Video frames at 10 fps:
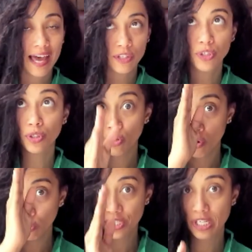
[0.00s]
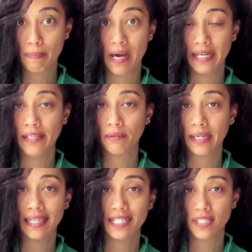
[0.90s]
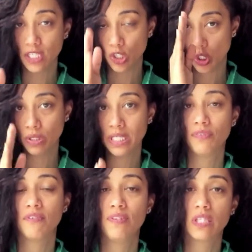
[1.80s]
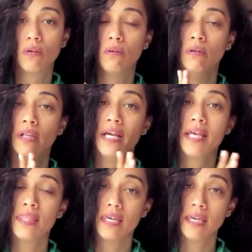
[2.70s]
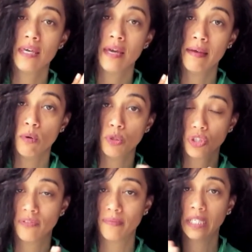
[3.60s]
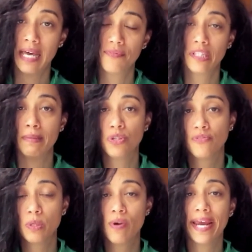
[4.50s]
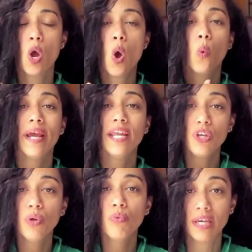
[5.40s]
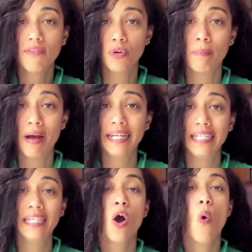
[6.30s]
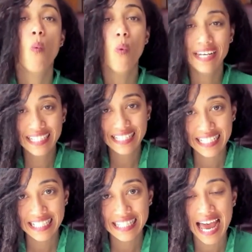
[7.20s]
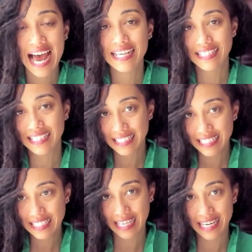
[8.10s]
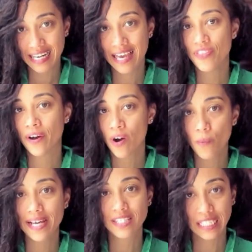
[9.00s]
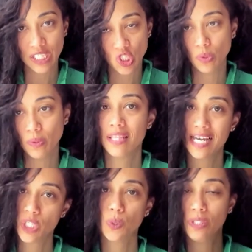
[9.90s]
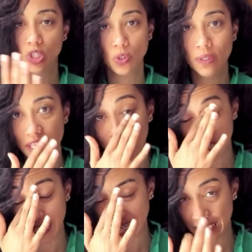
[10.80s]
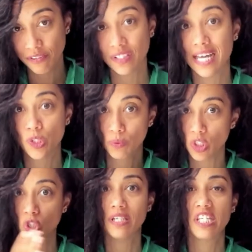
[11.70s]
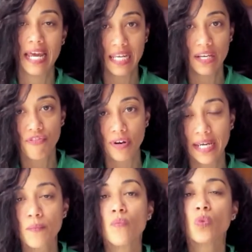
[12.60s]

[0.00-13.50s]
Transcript: your holistic body, okay, that's the intuitive, the physical, the emotional from the left and the mental from the right. When you give your body what it needs as it needs it, and there are ways to listen to it, and that's what we do in the collective, and that's what we do at Steady and Free.